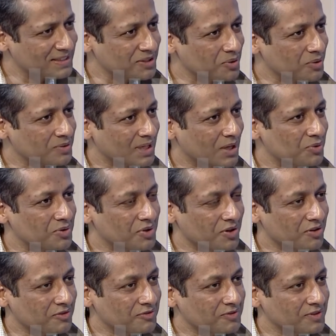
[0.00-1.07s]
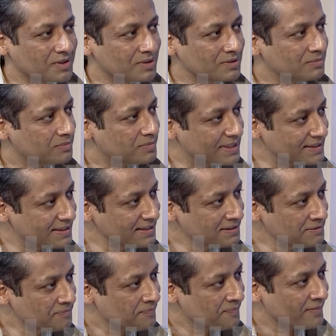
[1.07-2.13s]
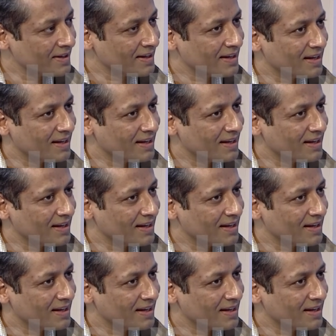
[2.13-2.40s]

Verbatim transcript: you know round of uh, breathing awesome.